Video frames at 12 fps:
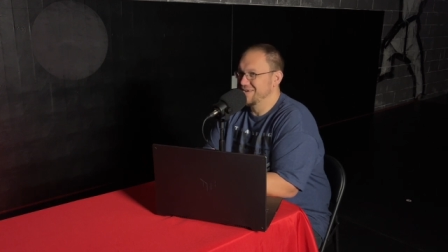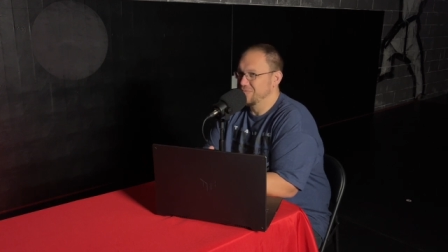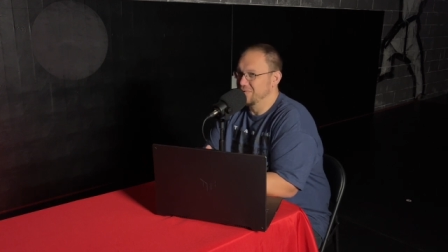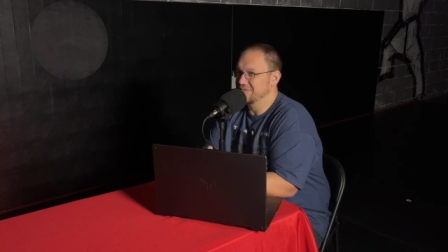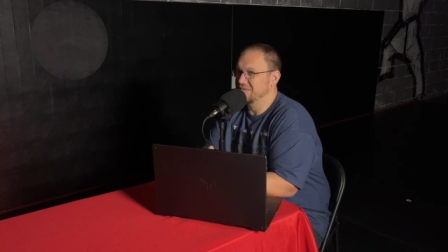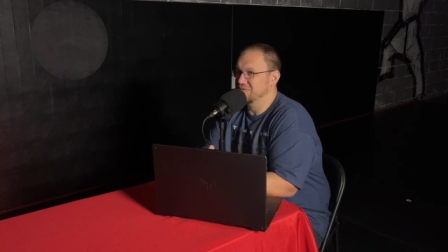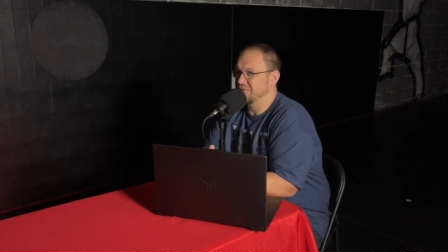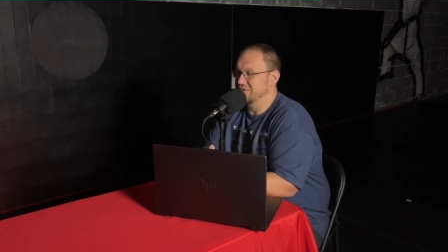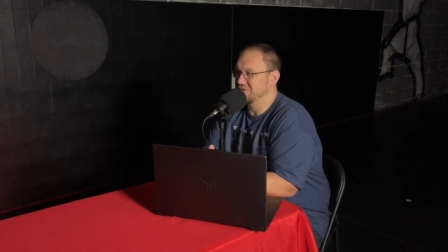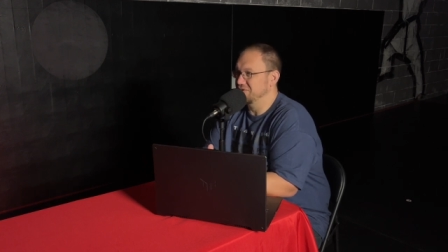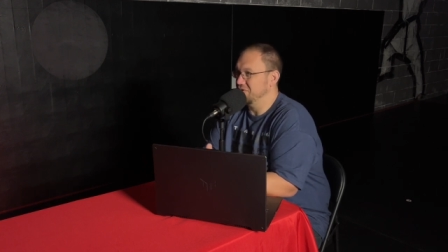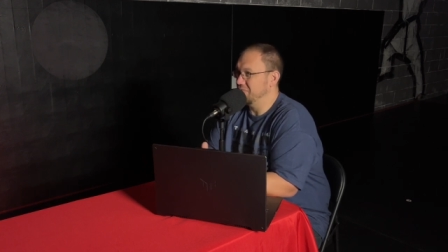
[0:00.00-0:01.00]
one
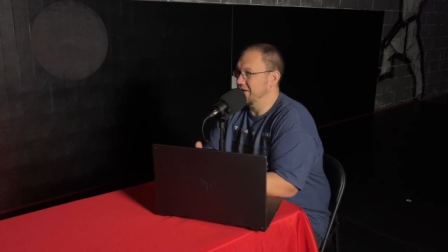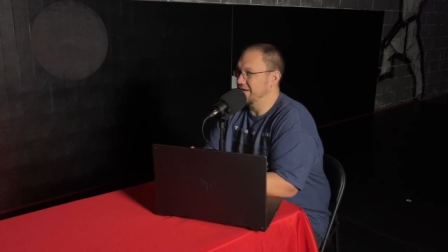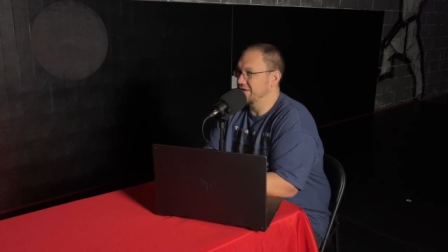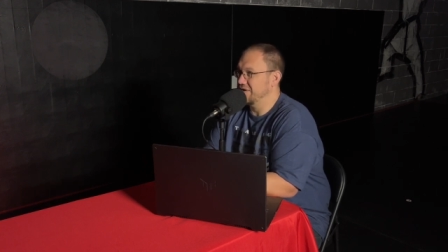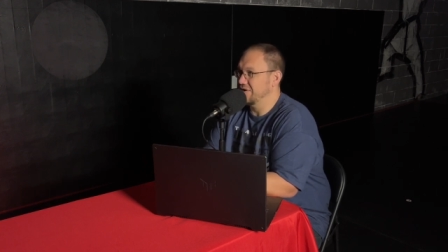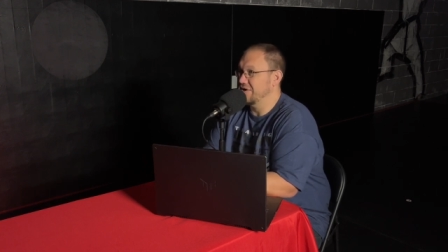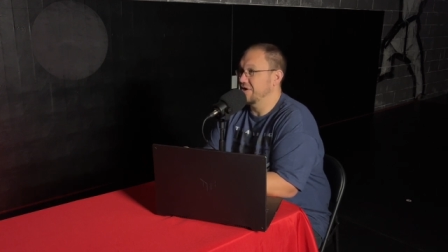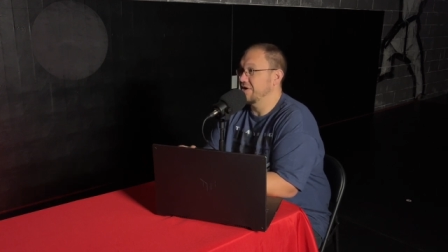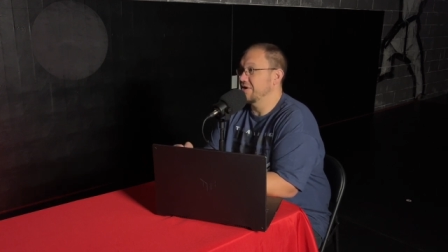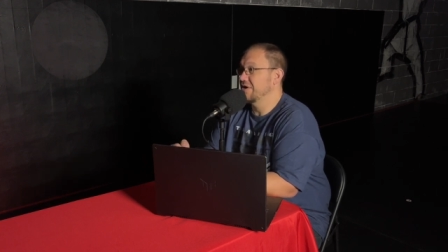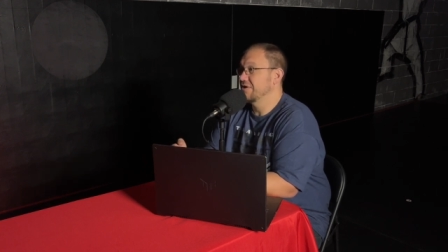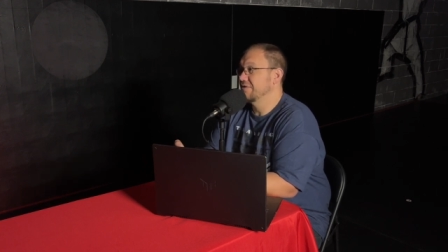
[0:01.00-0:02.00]
situation you might
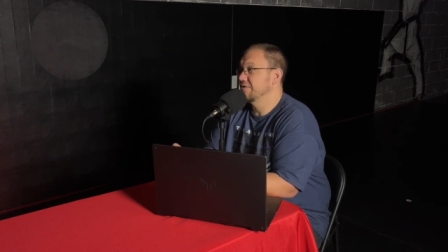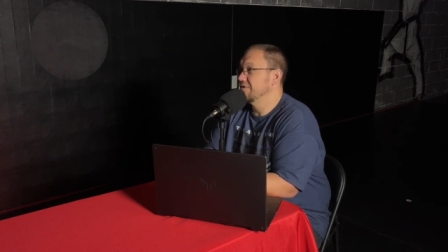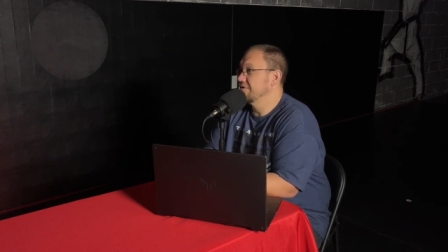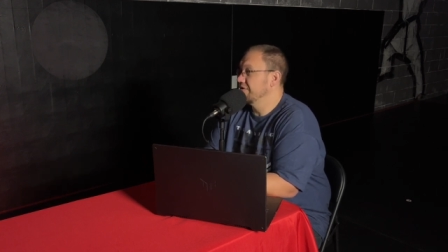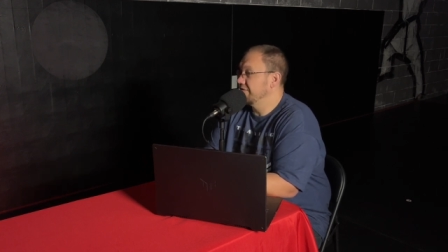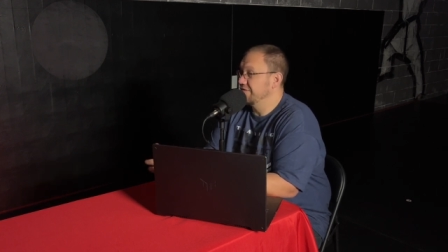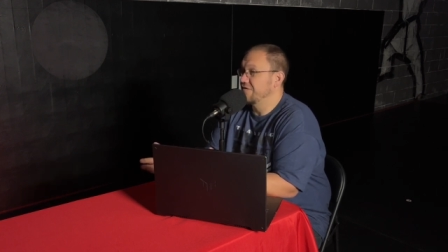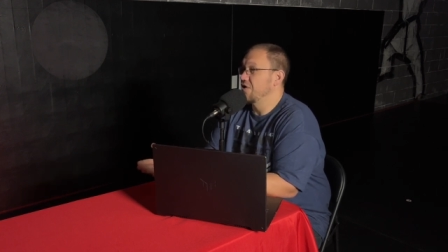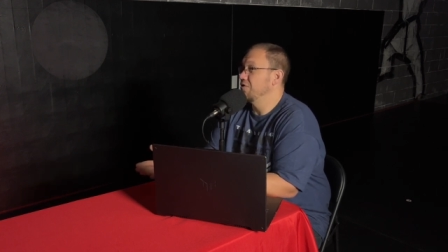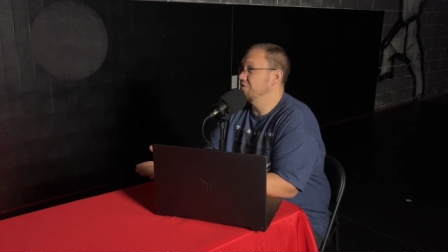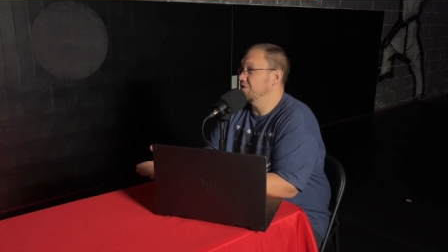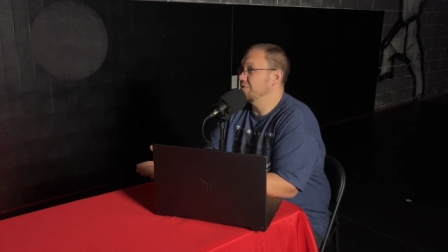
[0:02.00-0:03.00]
could
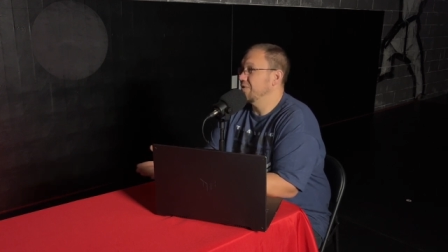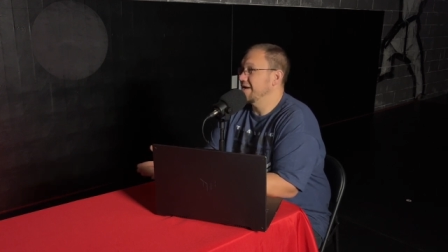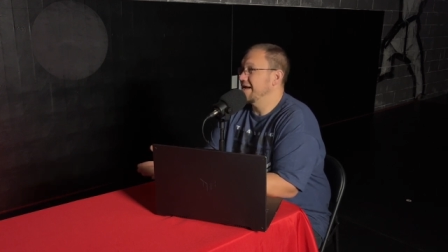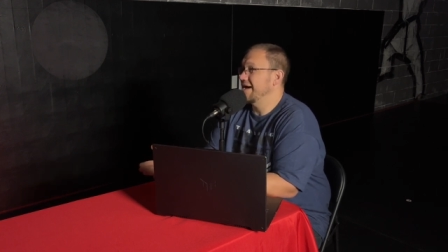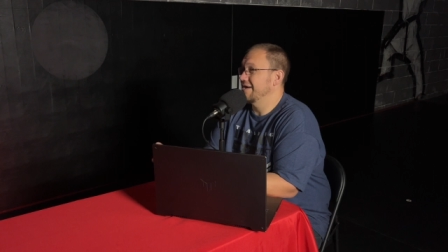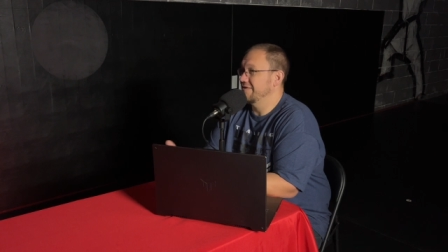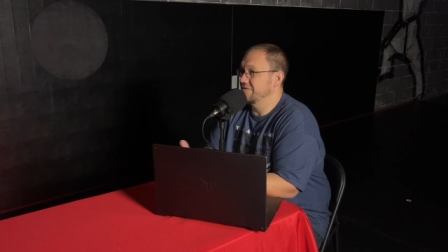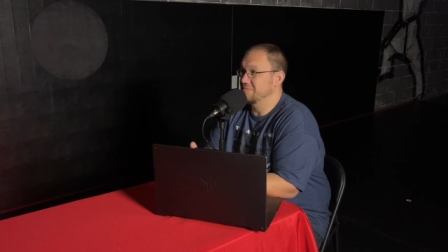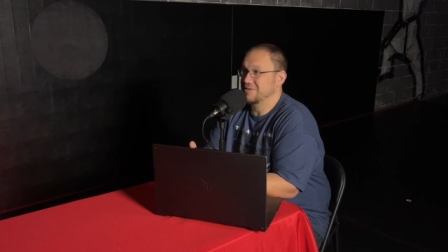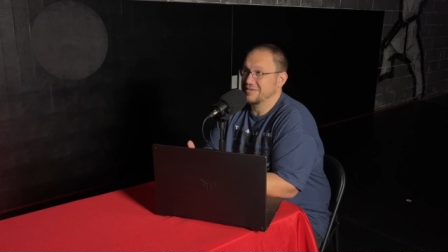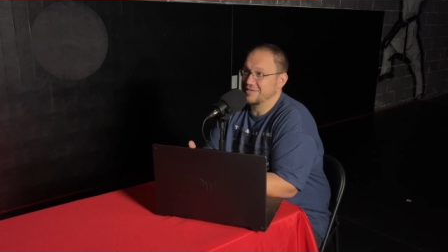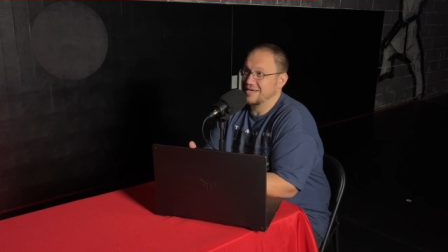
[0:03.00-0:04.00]
phone your way out of it
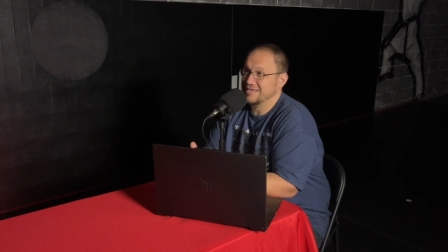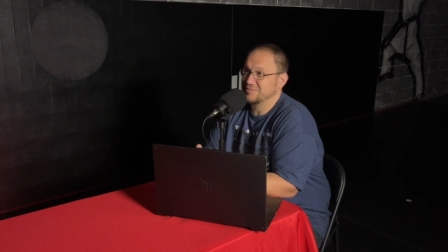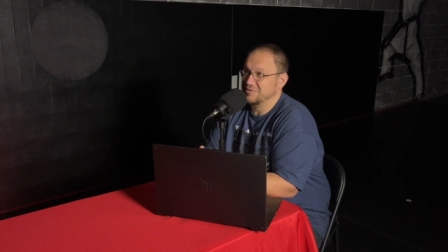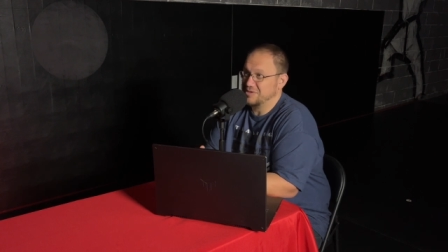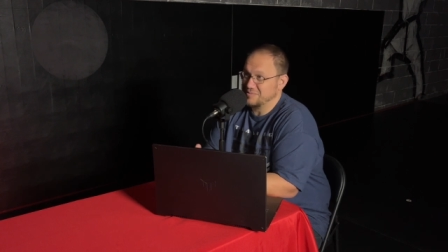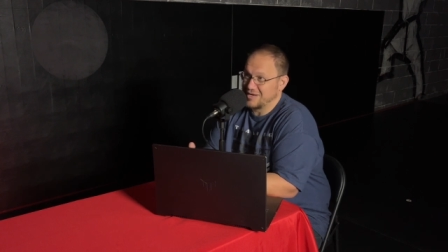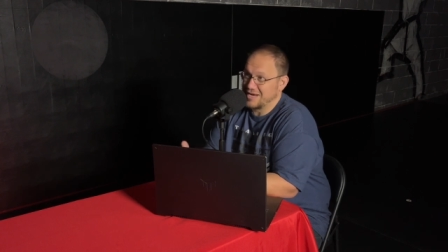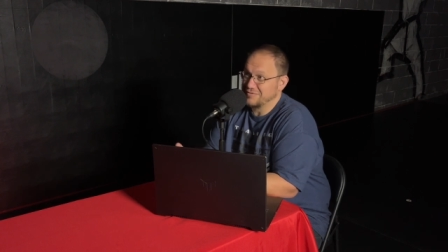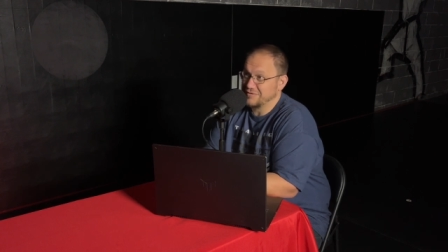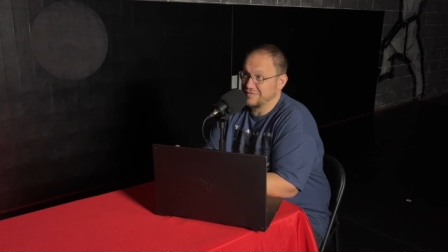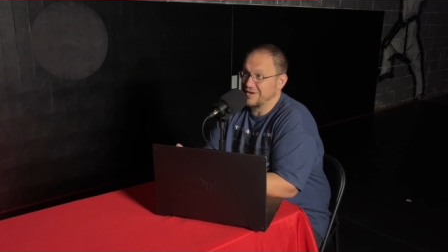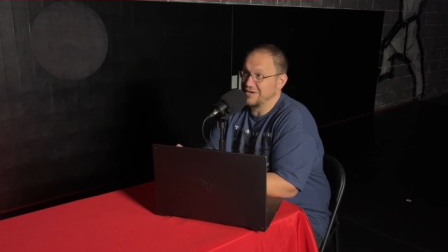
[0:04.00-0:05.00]
but the next one you might have
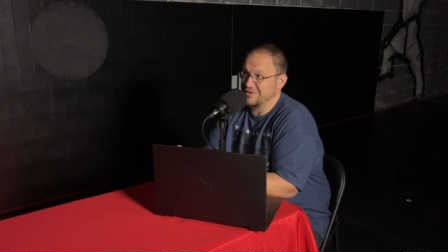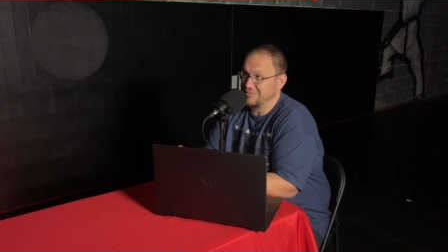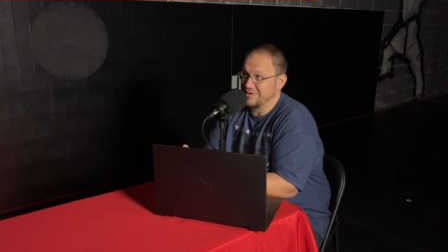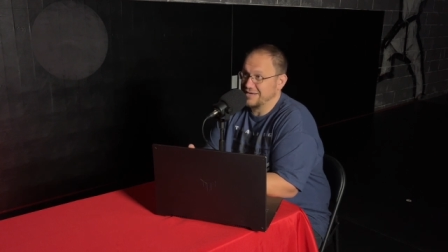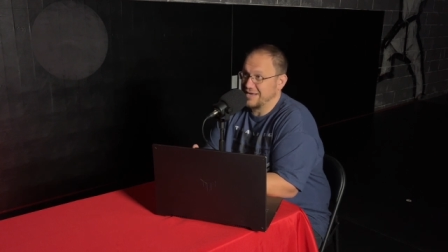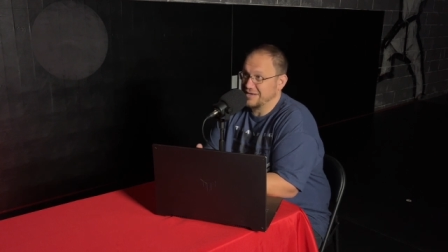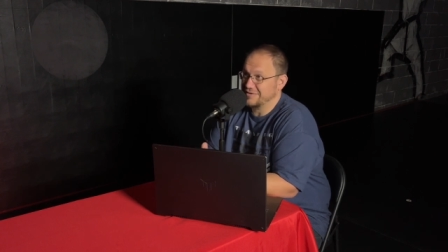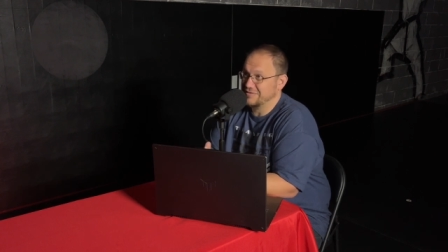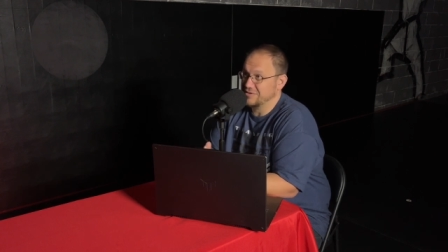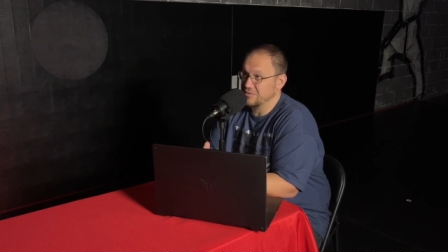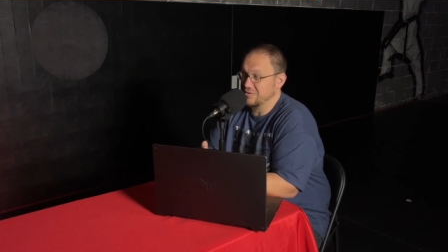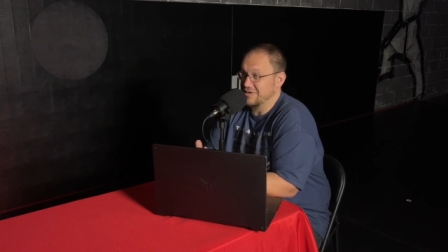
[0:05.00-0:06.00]
to fight your way out of
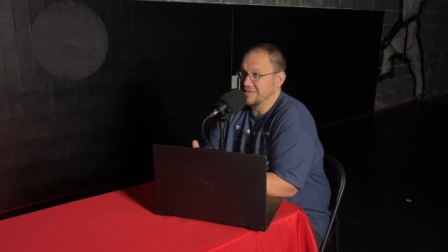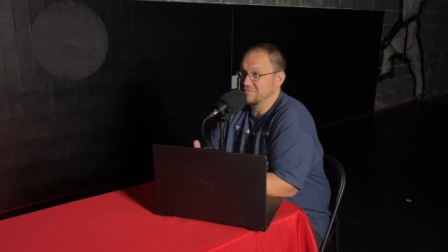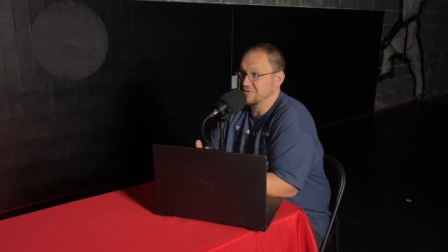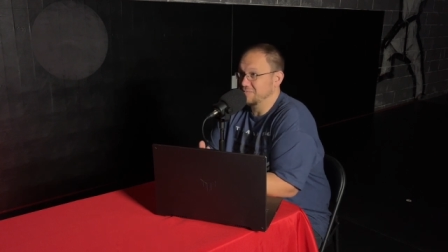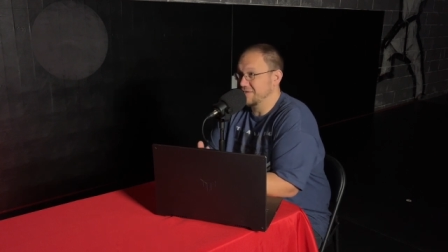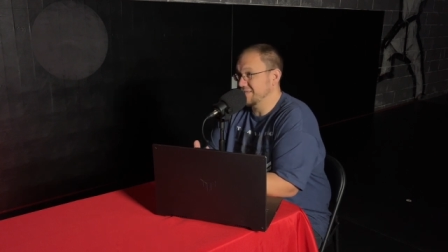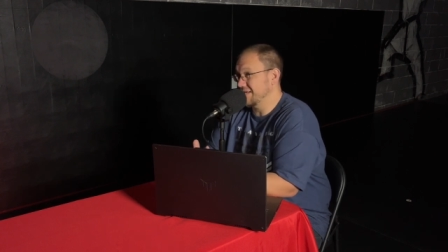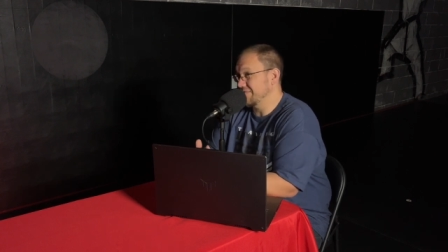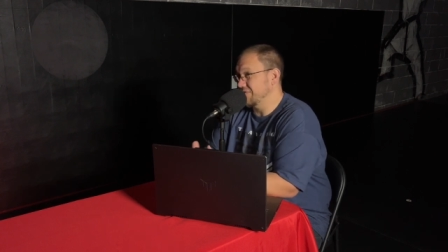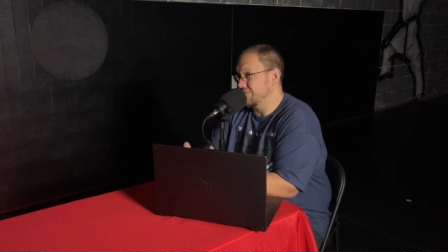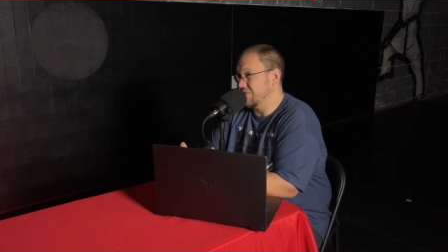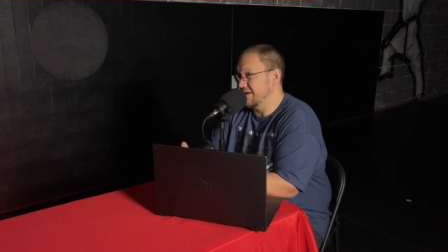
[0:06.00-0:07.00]
it or the next one you might just have
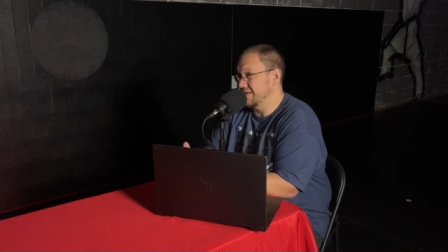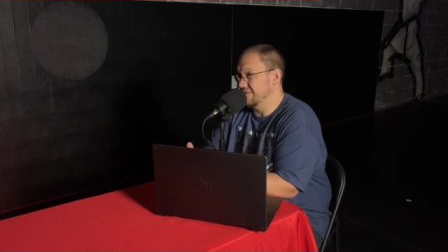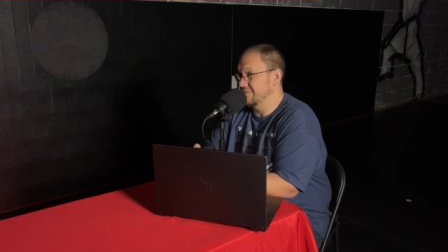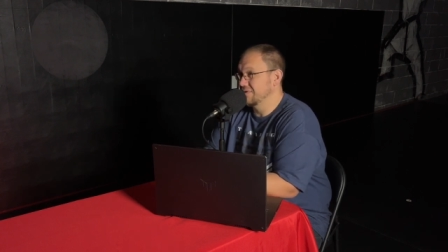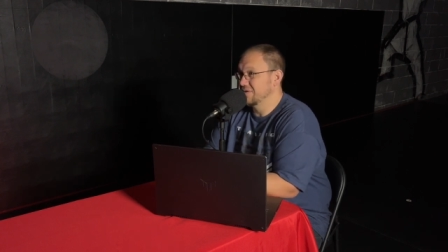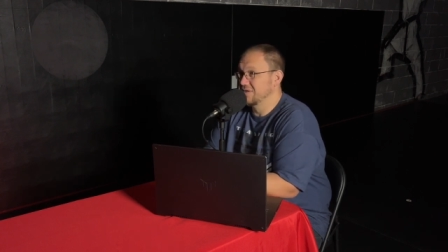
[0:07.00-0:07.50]
to run